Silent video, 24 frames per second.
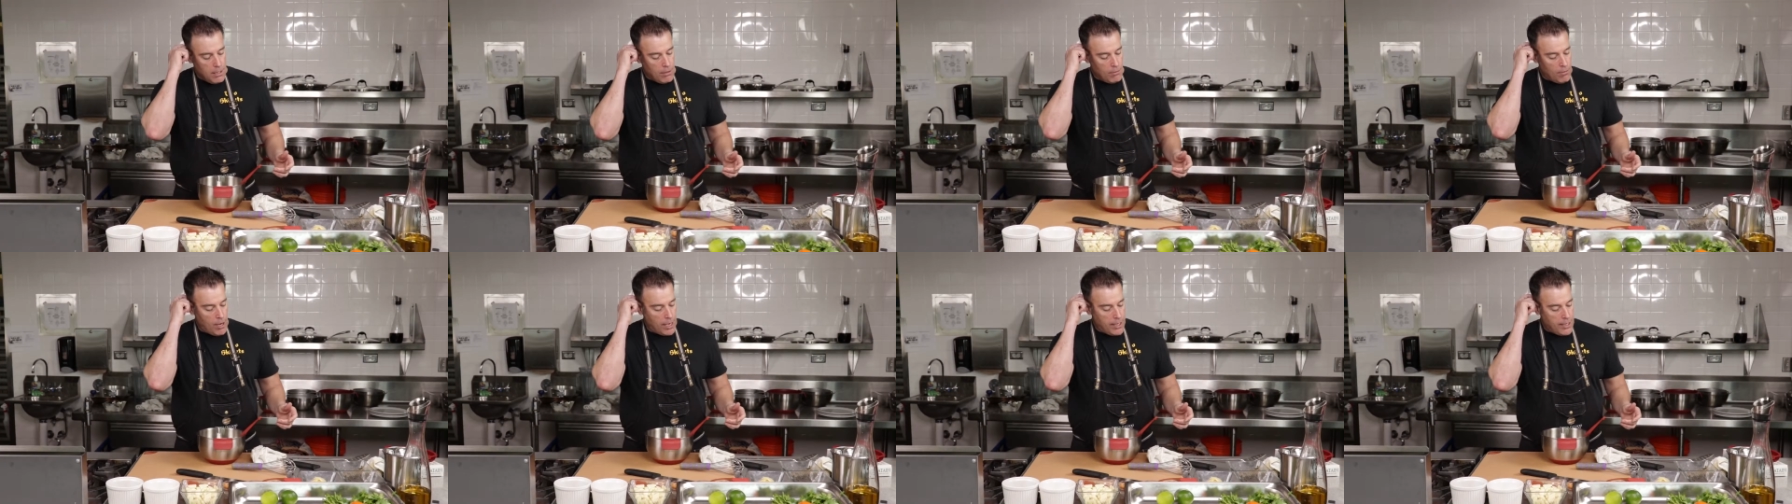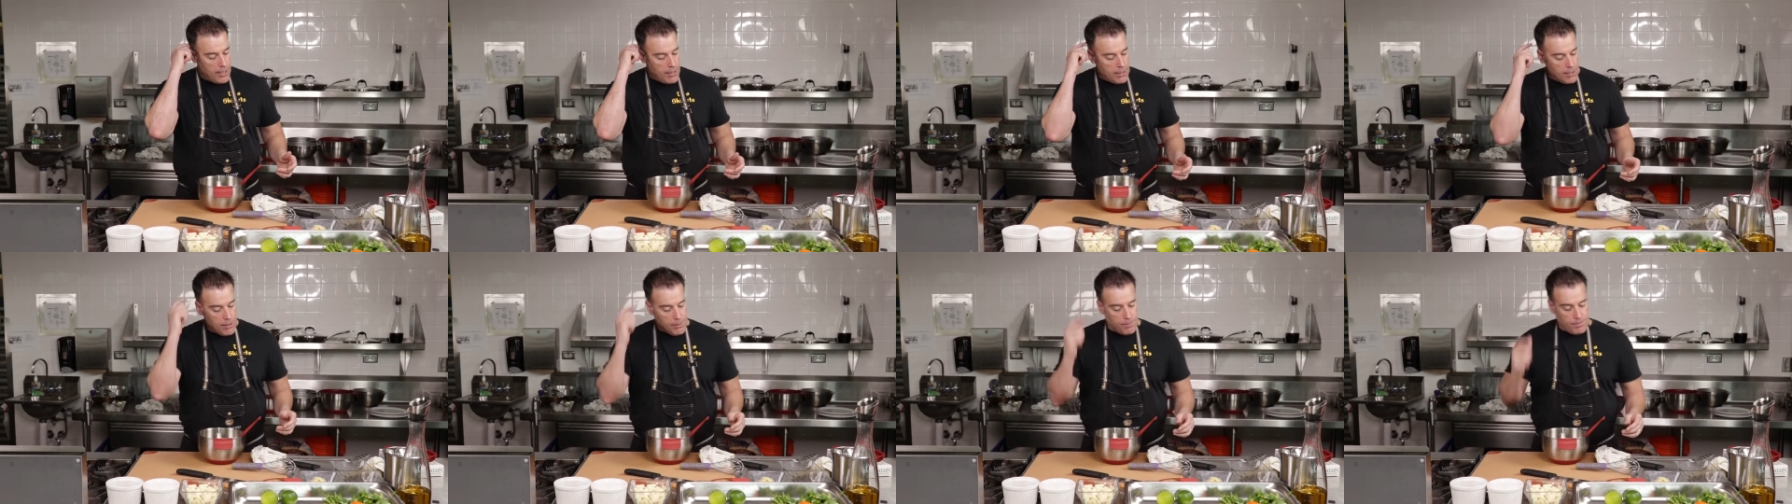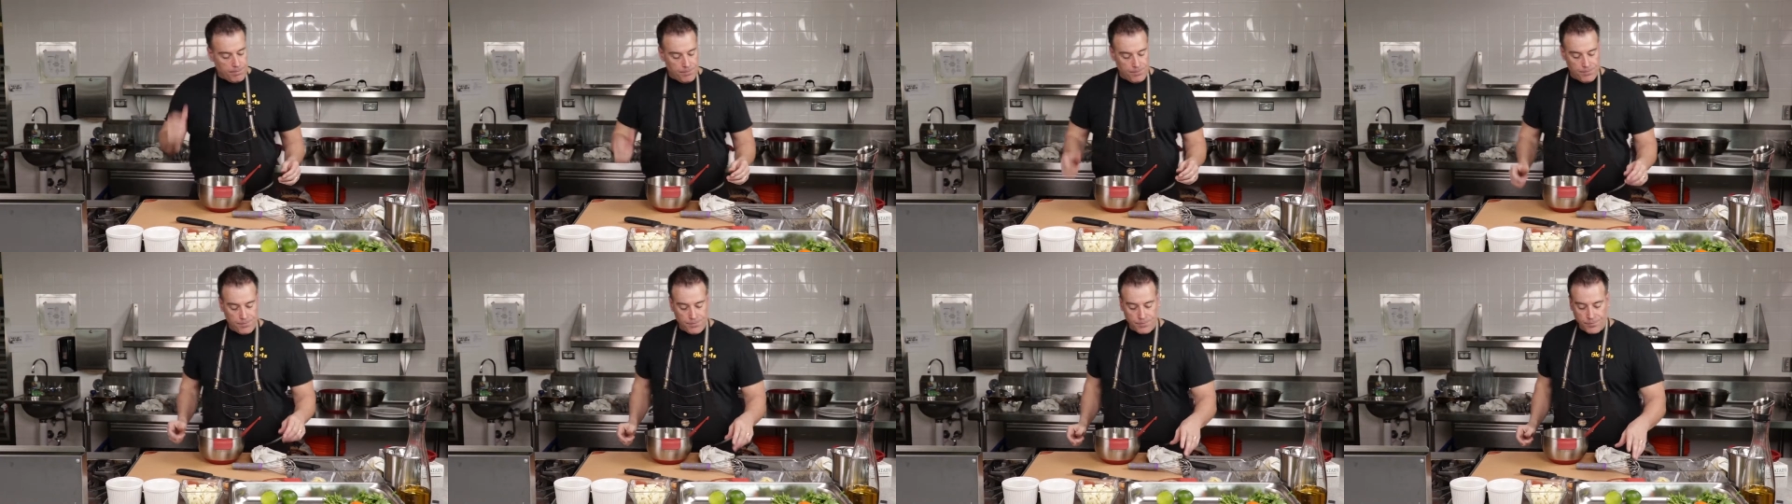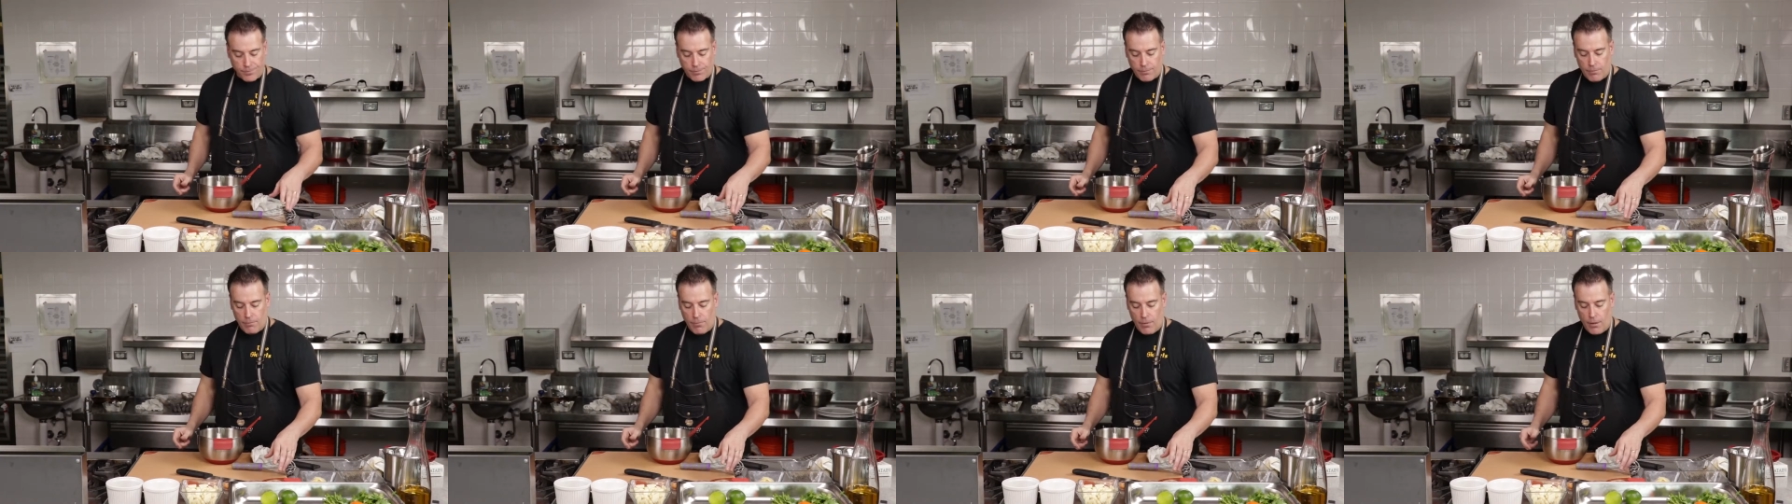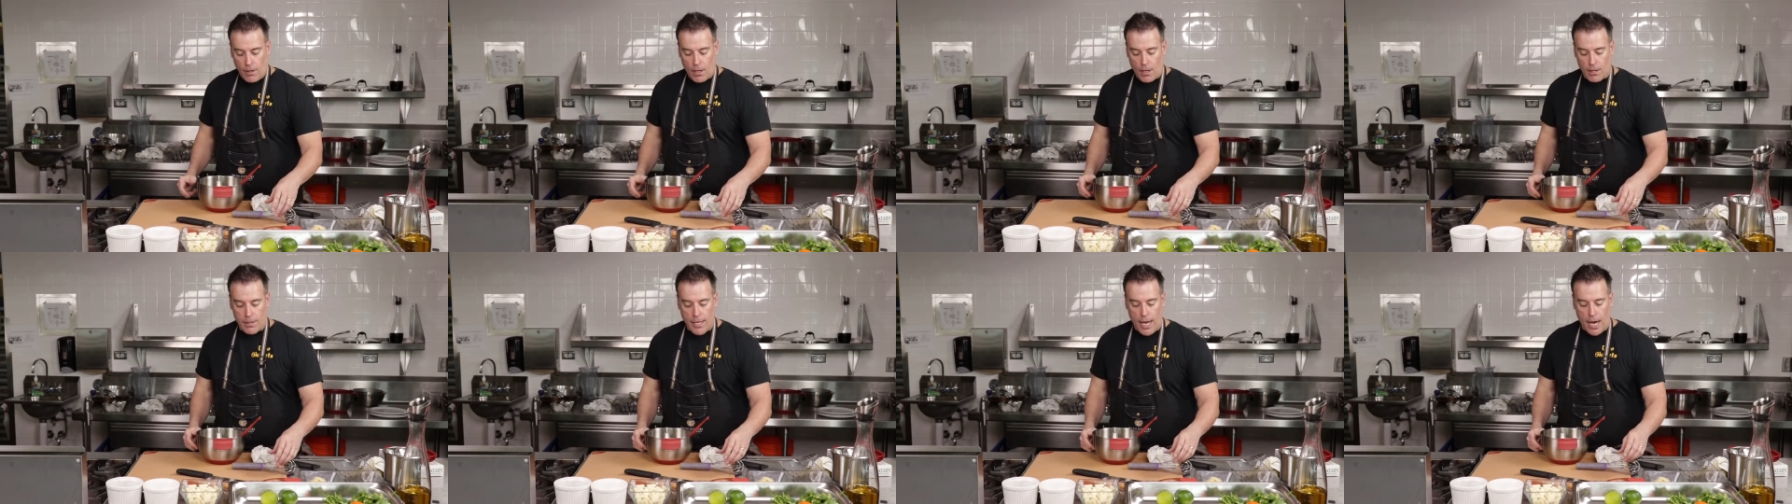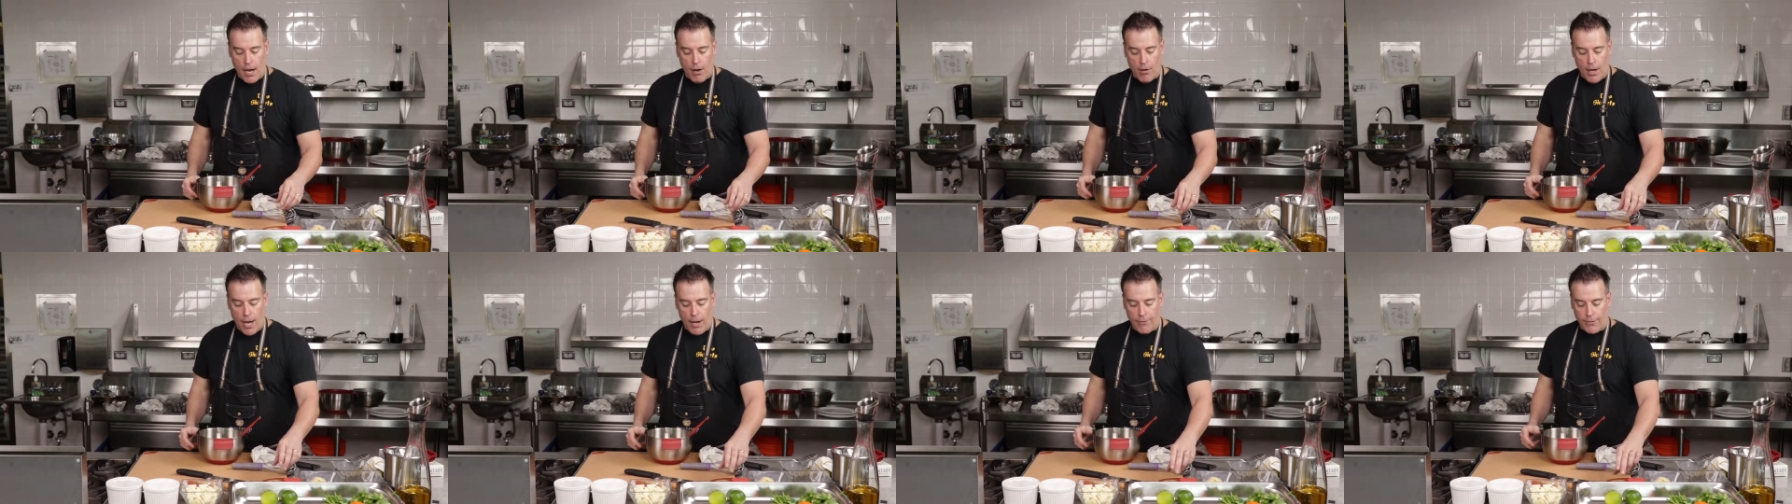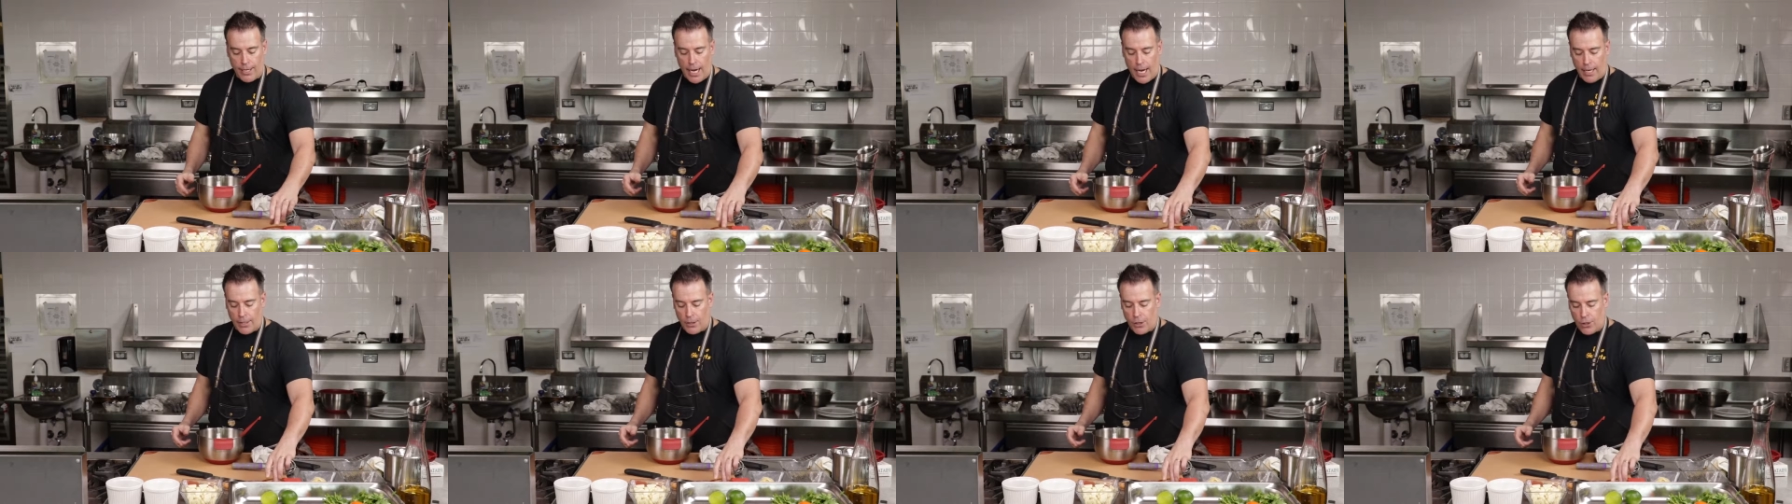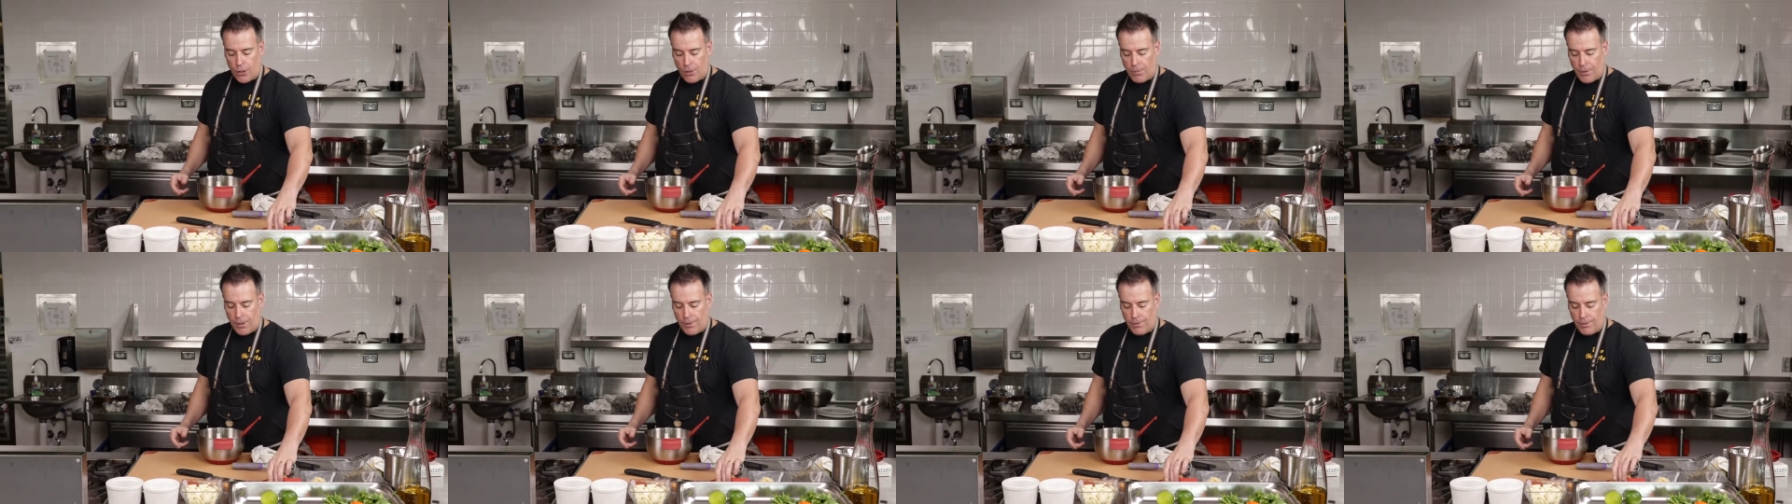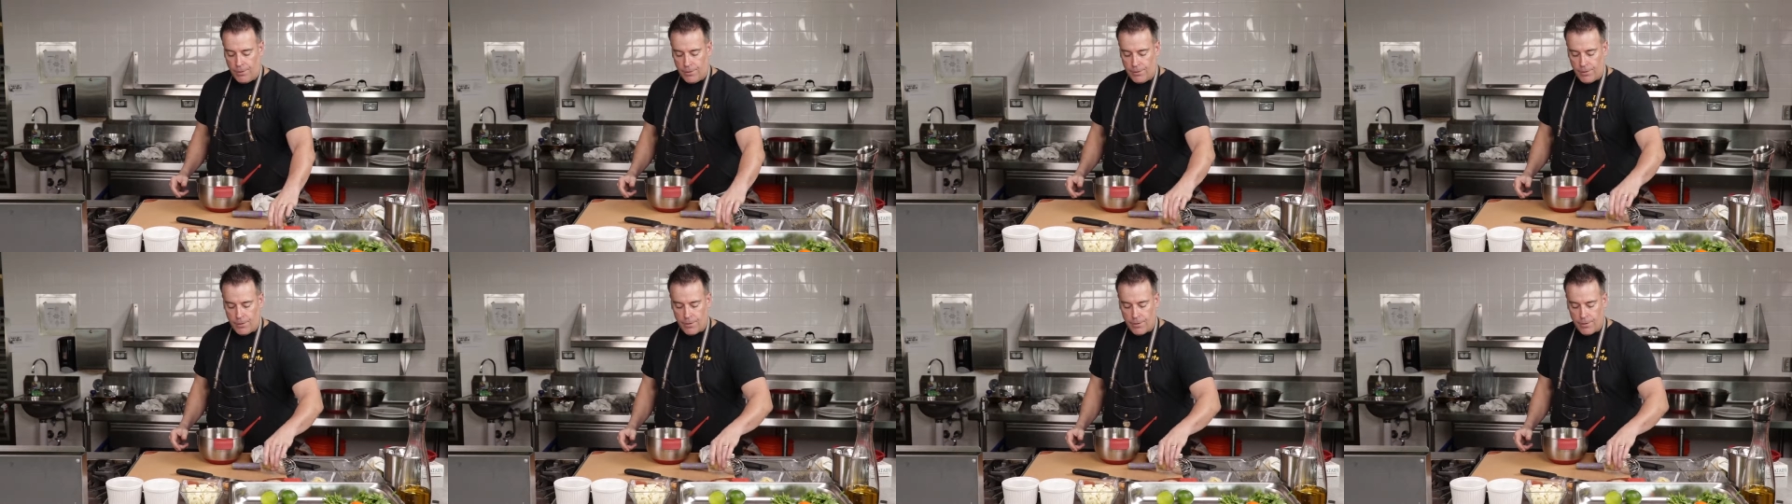right here. Now, I've got cumin,